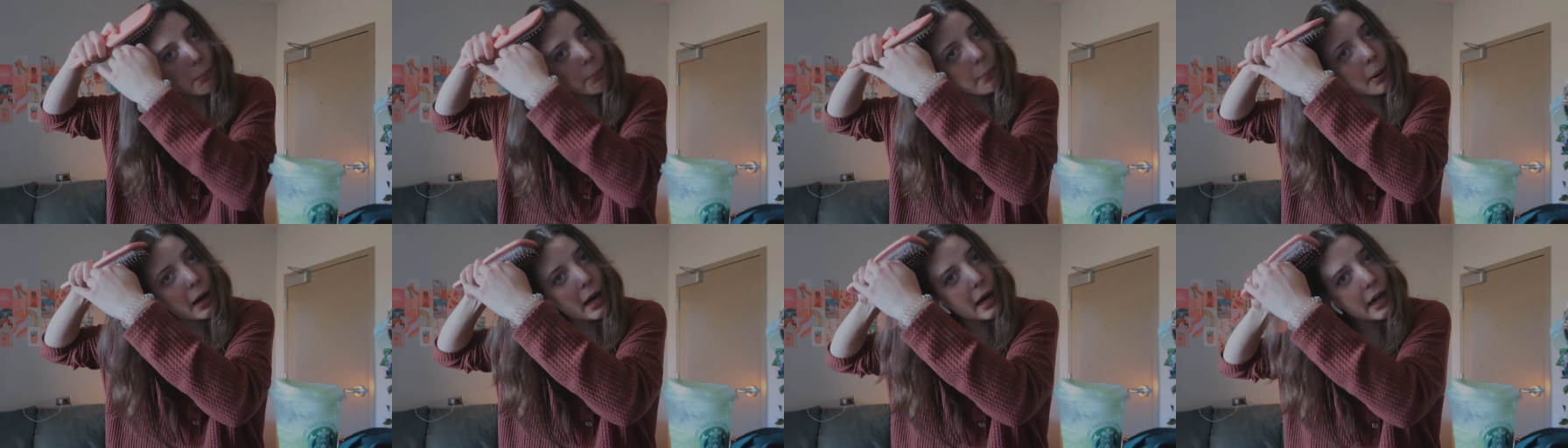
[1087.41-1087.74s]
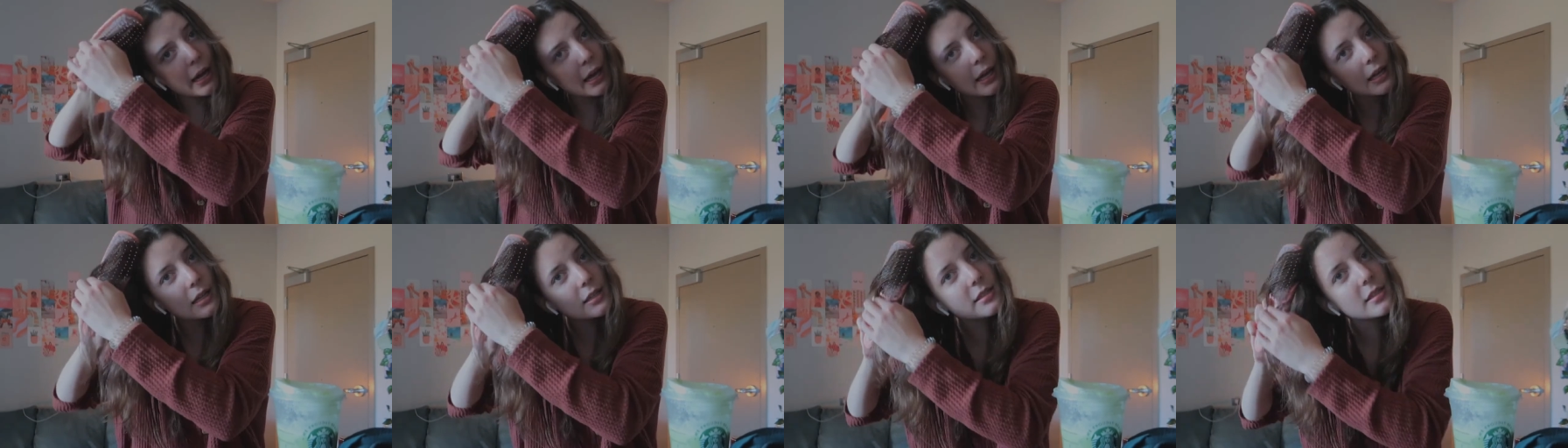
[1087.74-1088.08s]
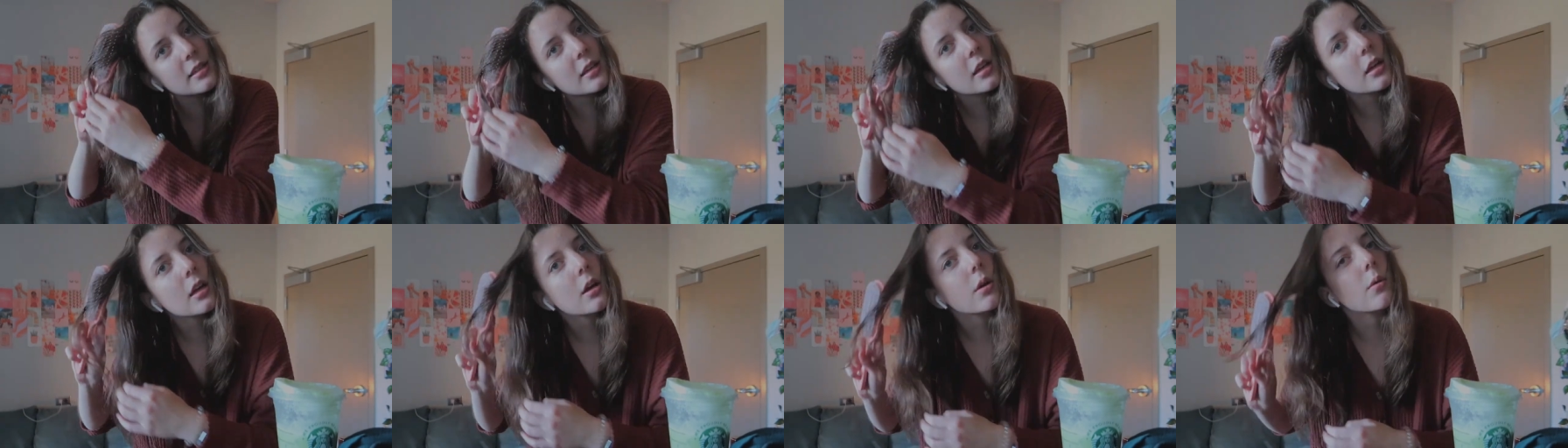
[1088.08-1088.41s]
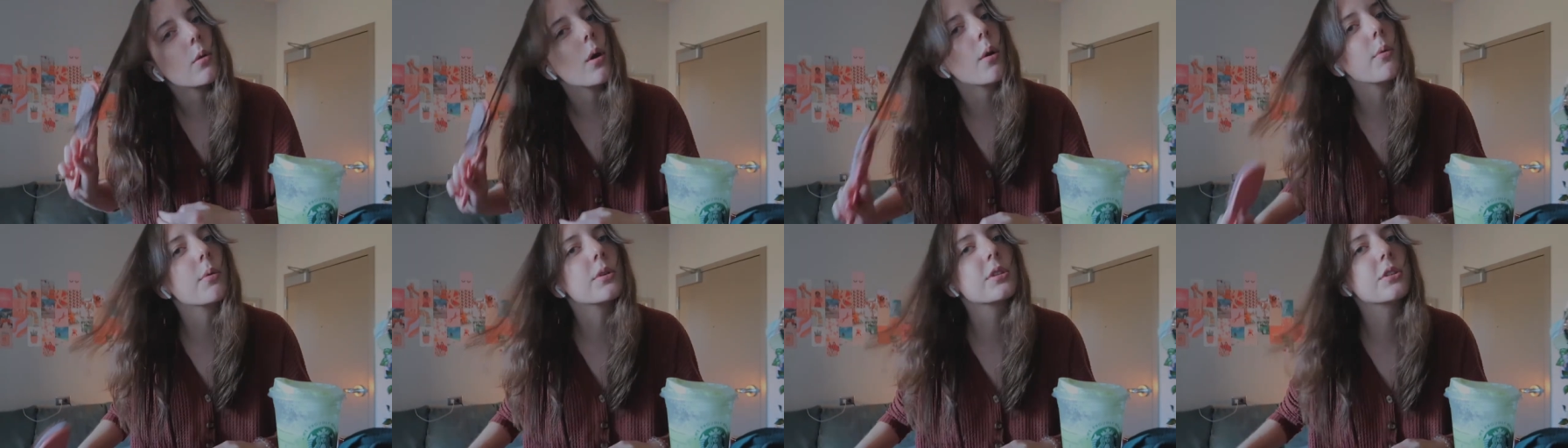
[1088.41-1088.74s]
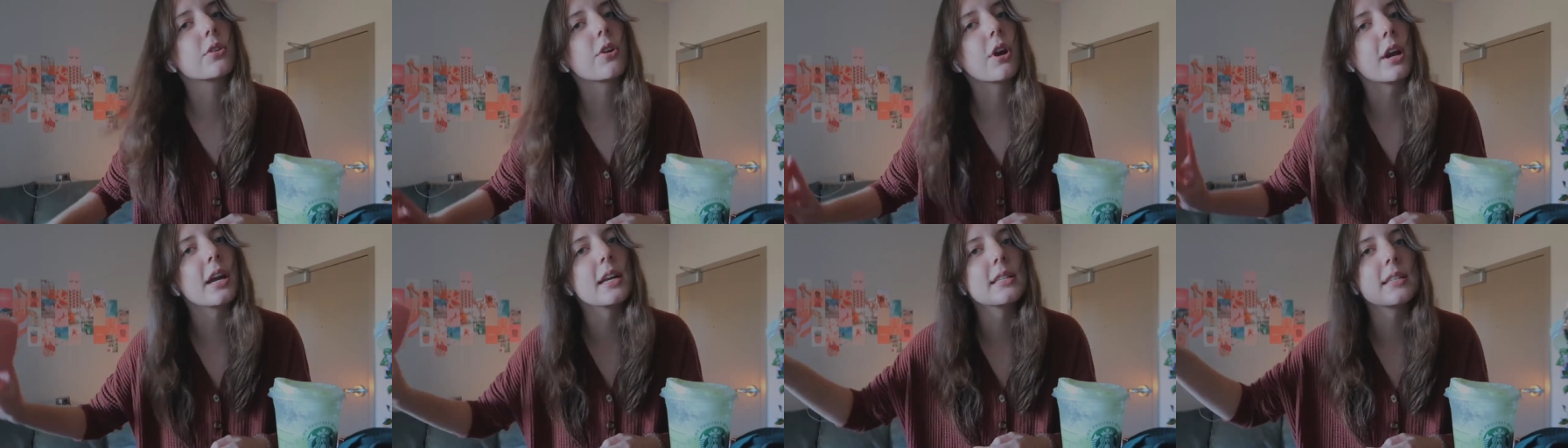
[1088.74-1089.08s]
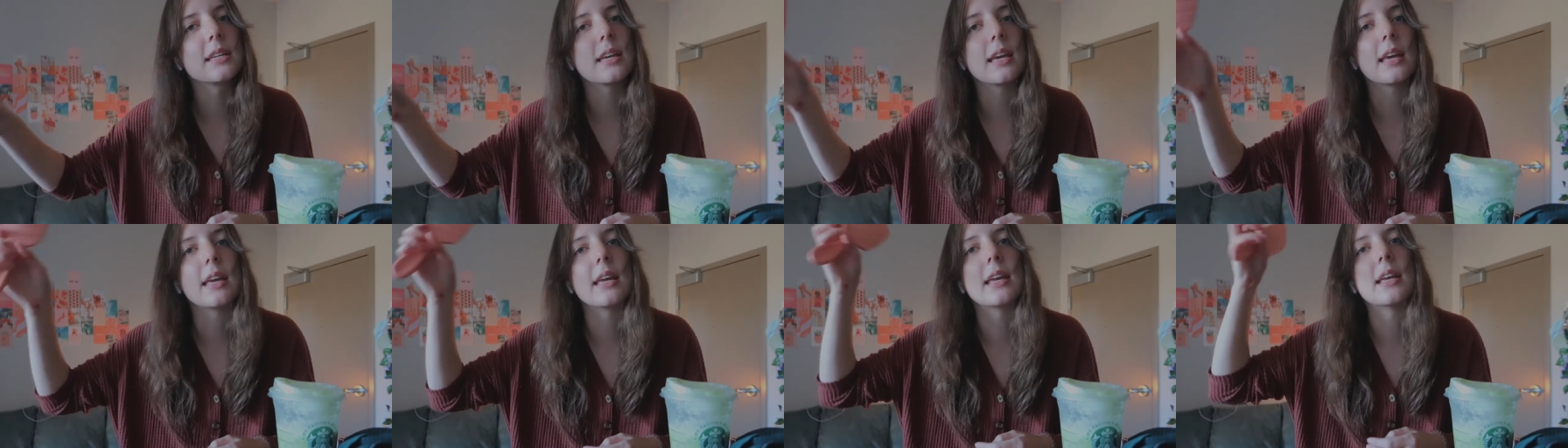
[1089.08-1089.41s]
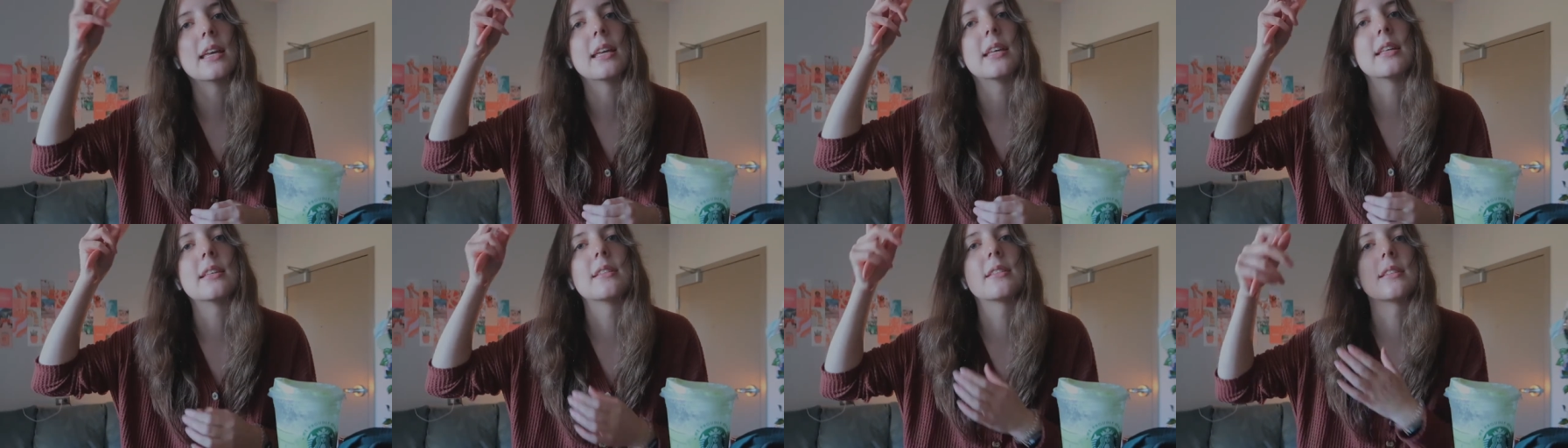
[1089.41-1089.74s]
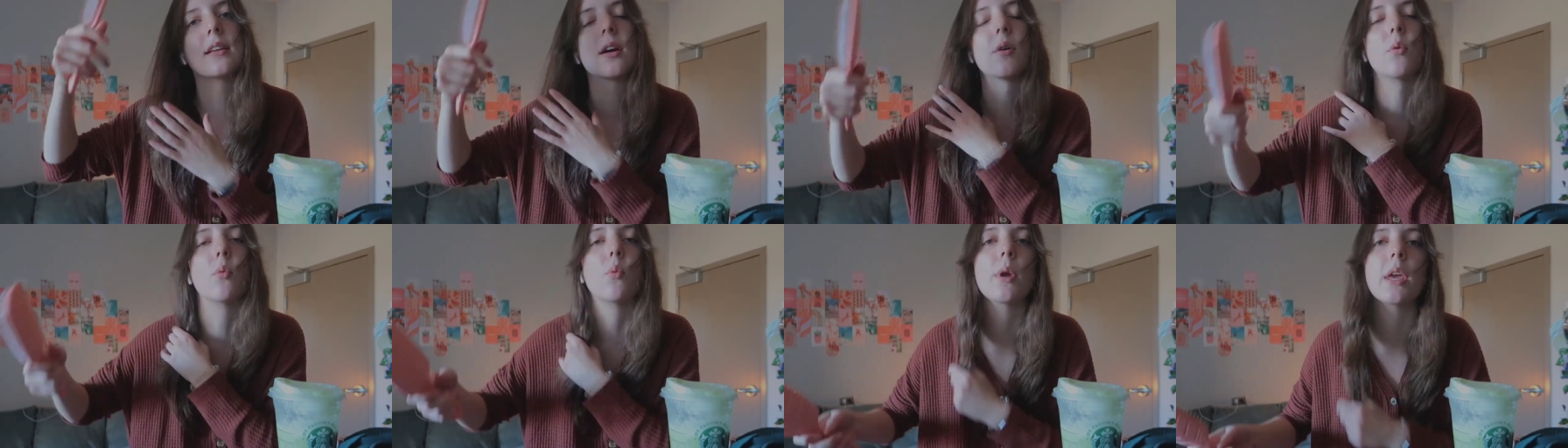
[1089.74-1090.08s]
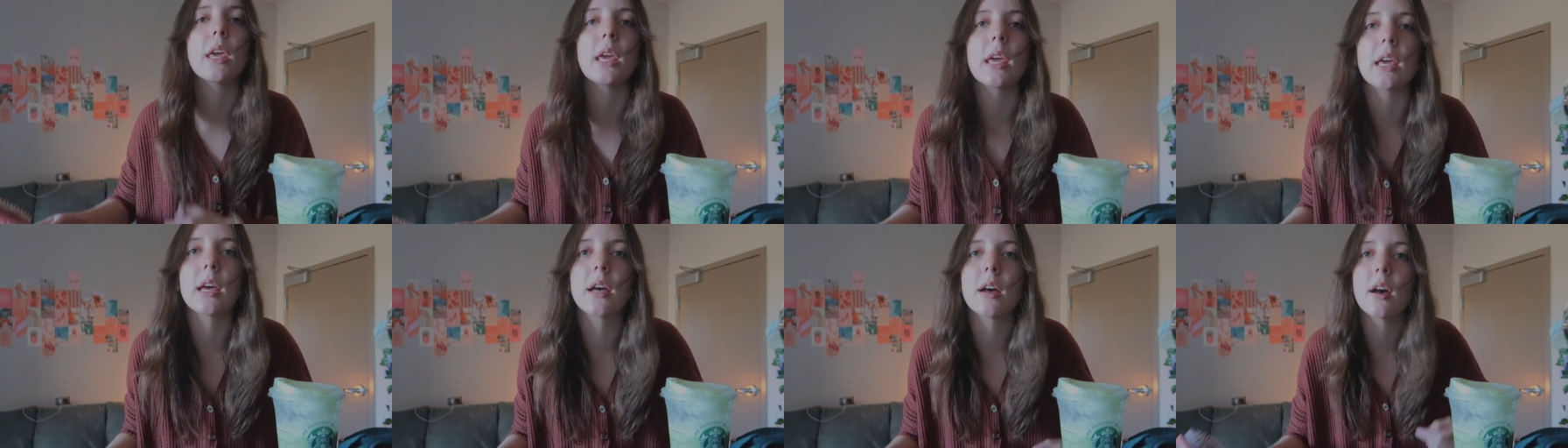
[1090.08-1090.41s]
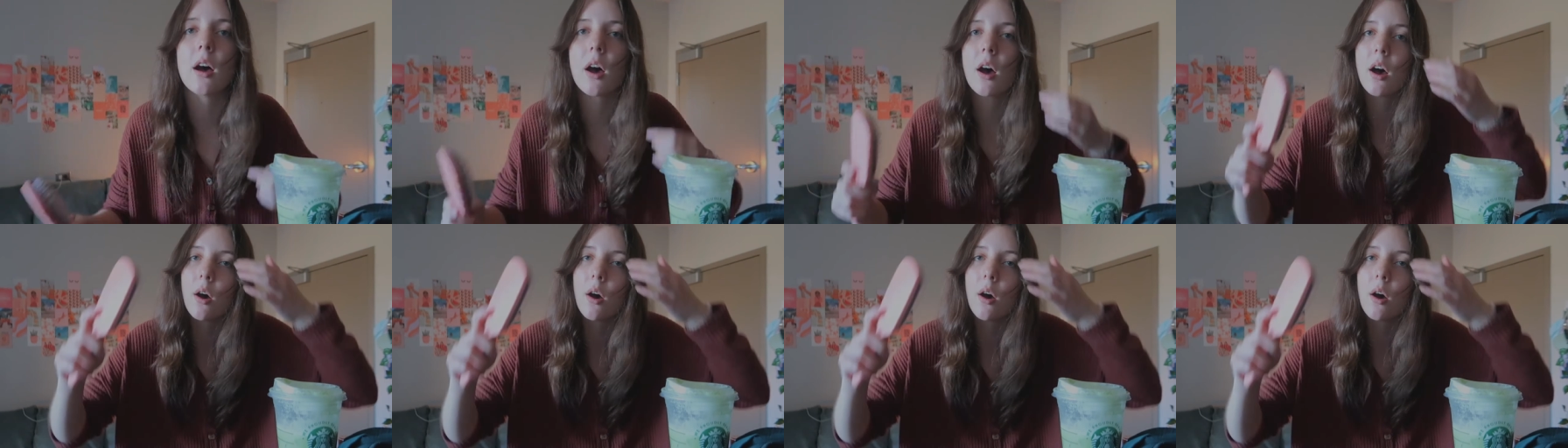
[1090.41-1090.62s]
But what was crazy is we,